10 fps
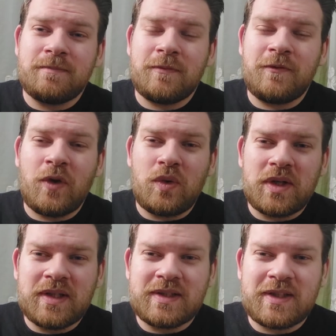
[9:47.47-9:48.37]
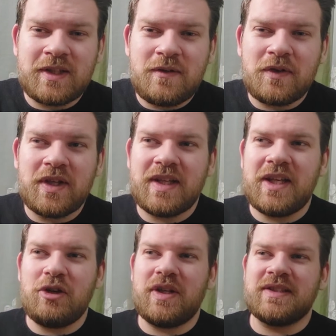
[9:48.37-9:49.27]
vocal delivery
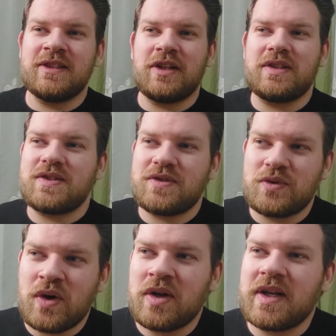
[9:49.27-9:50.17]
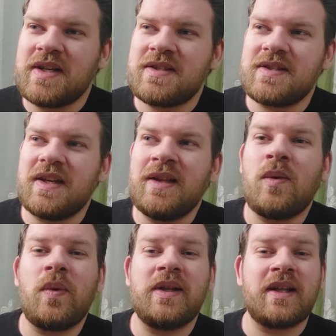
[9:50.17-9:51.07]
here is not the strongest in a
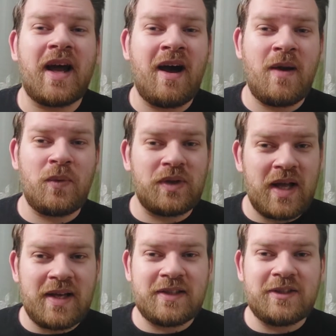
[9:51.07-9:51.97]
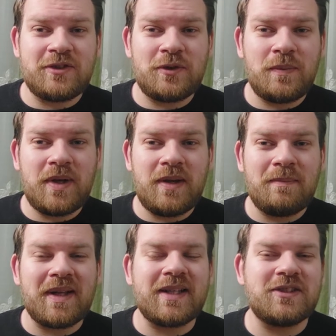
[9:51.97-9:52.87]
way that I would like it to be,
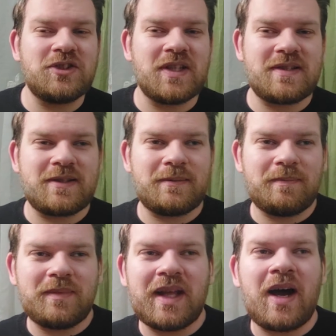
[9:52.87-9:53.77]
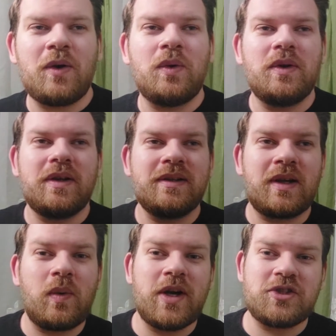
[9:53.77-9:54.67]
but that's just now a
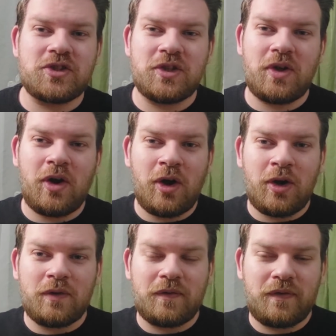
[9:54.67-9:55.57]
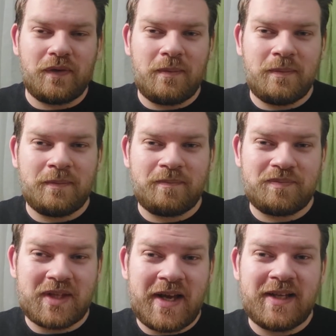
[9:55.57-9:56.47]
question of
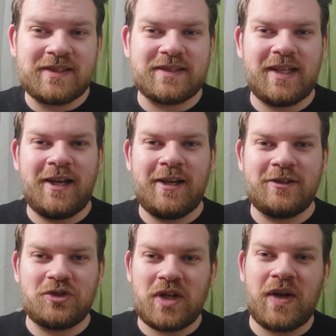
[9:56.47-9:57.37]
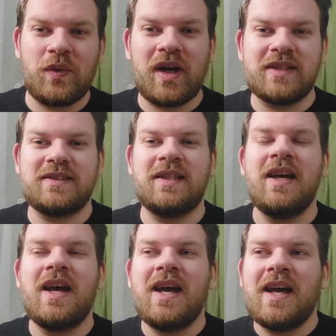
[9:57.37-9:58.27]
taste and genres
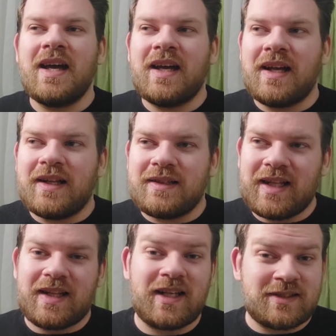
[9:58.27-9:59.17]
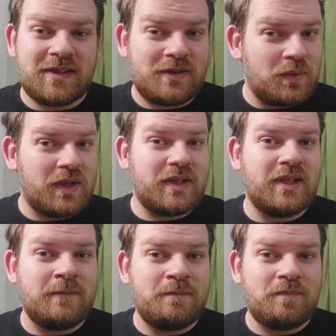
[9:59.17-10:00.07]
that doesn't
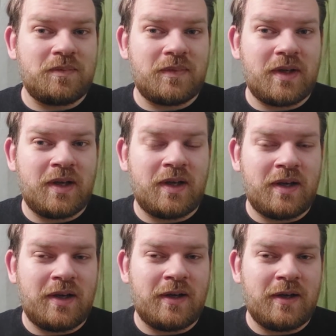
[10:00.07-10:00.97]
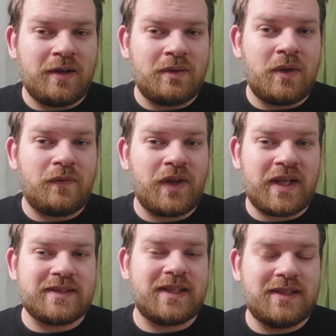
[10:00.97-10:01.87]
really
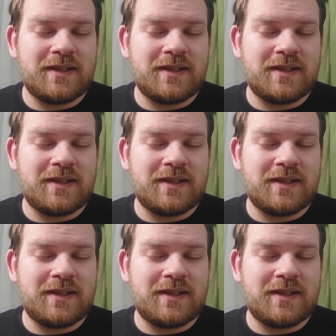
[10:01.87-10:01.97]
reflects his